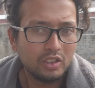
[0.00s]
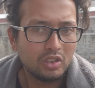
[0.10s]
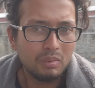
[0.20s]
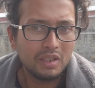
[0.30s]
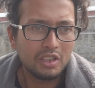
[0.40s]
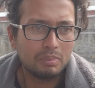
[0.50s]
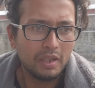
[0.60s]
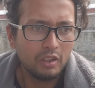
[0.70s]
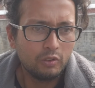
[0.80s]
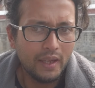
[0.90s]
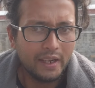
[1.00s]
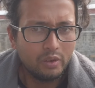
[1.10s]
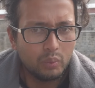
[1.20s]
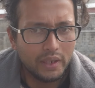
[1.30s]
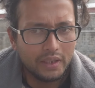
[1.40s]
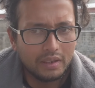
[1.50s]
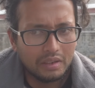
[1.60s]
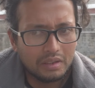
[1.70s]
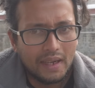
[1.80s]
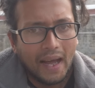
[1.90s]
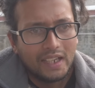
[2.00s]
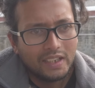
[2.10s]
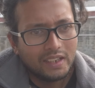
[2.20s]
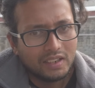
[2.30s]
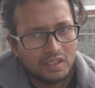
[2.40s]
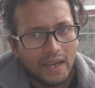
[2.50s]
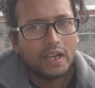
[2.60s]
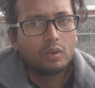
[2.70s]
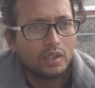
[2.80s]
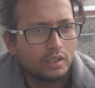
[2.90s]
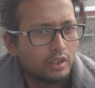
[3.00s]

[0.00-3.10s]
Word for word: system, it is believed that when Kali gets angry,